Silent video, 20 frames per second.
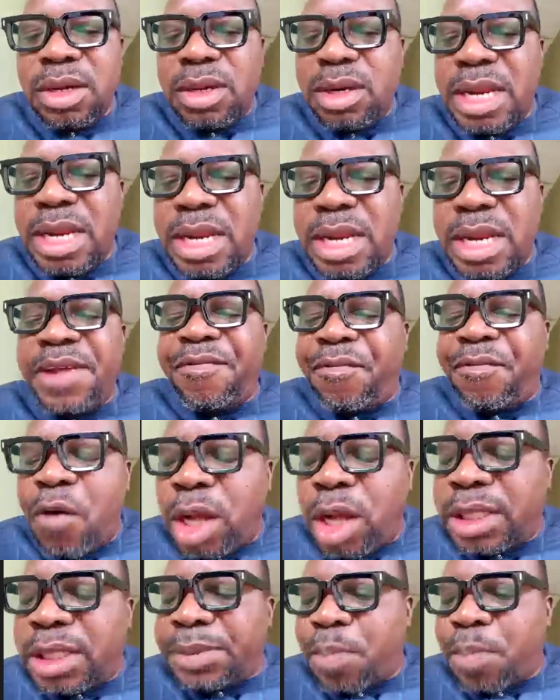Then the
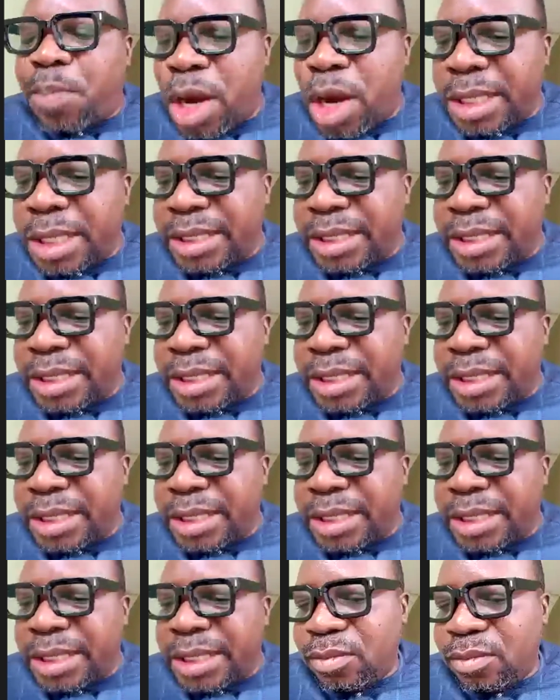fourth point is
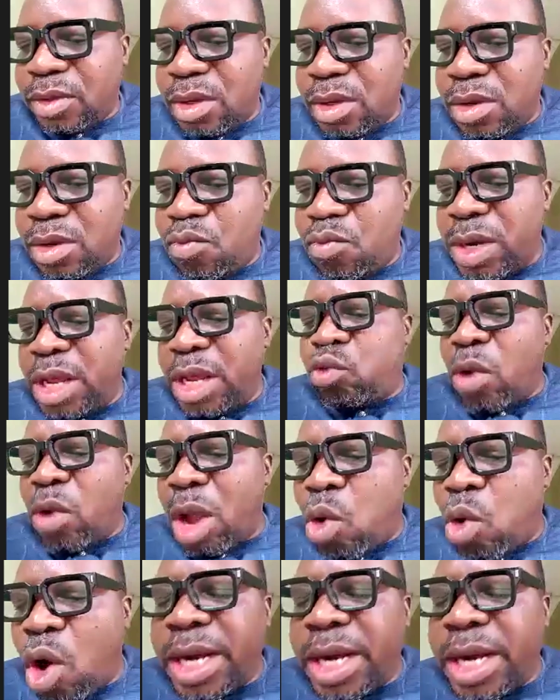we need to
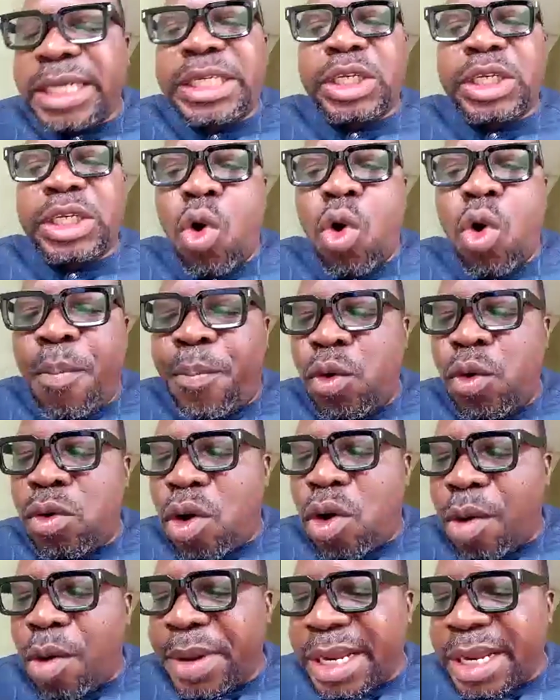encourage open
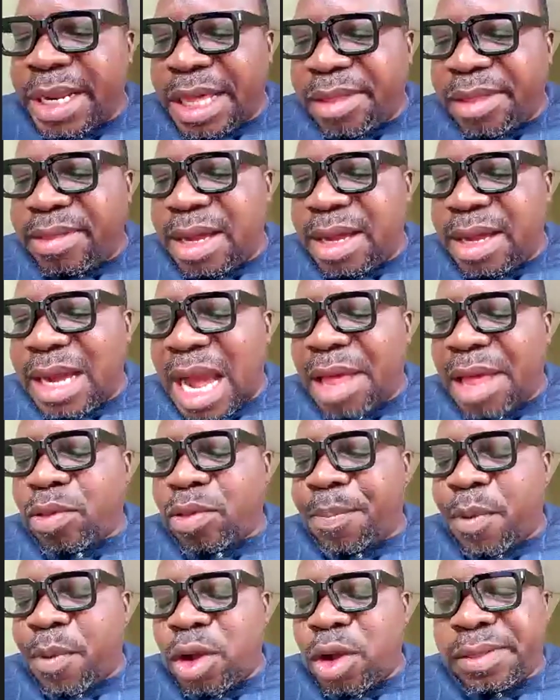communication and
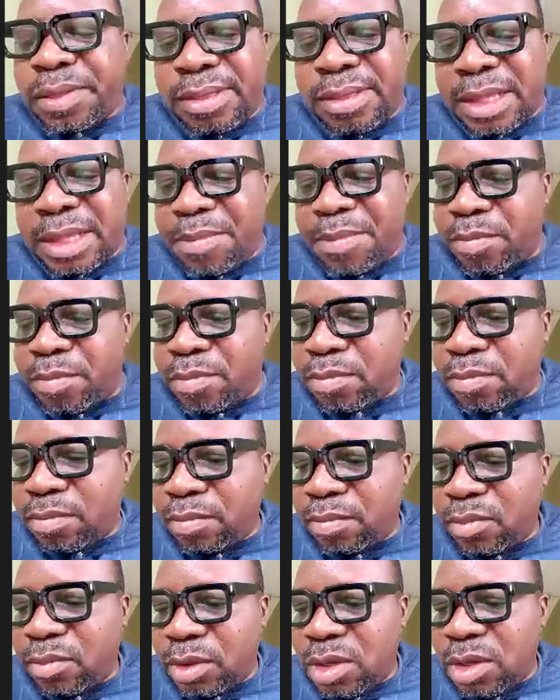support system
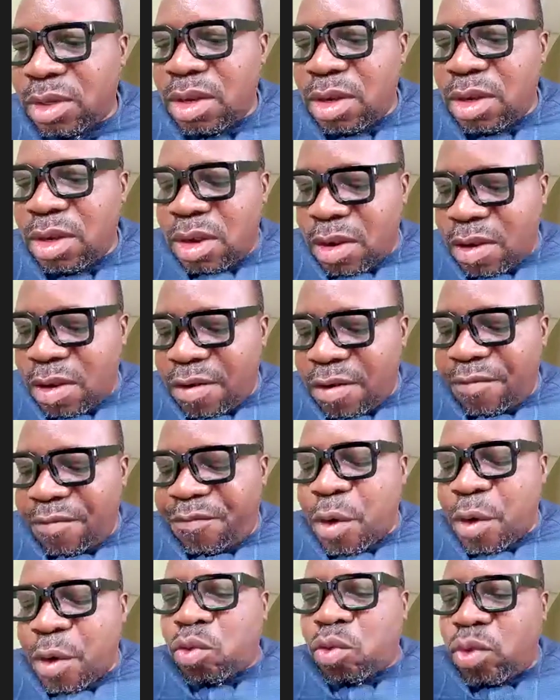
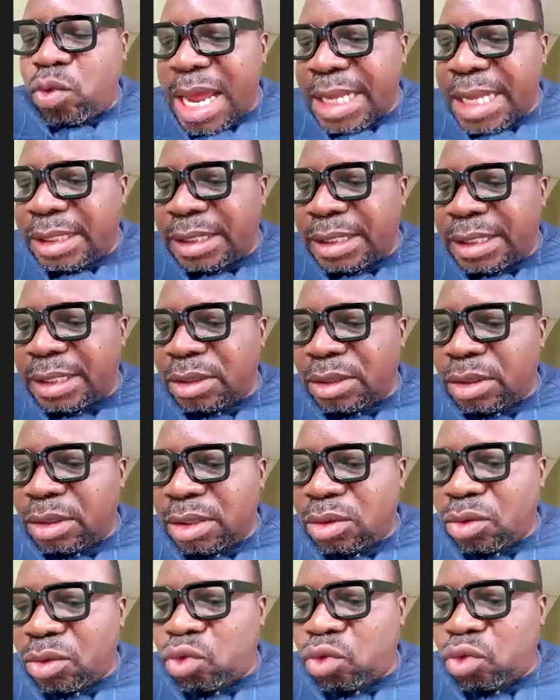for students
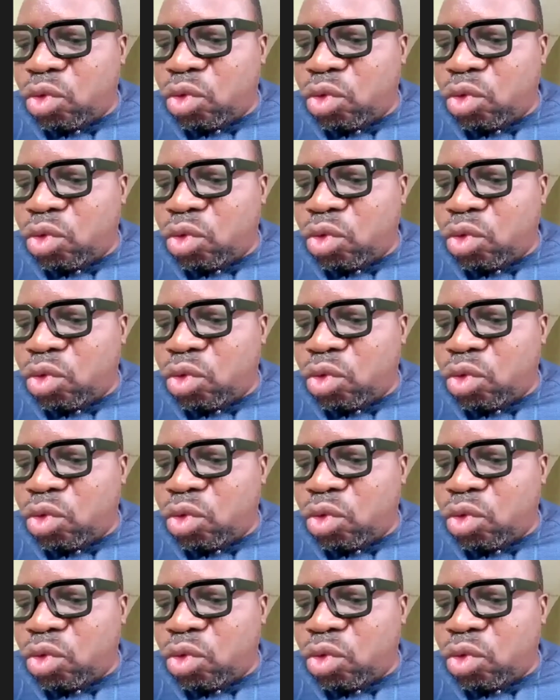to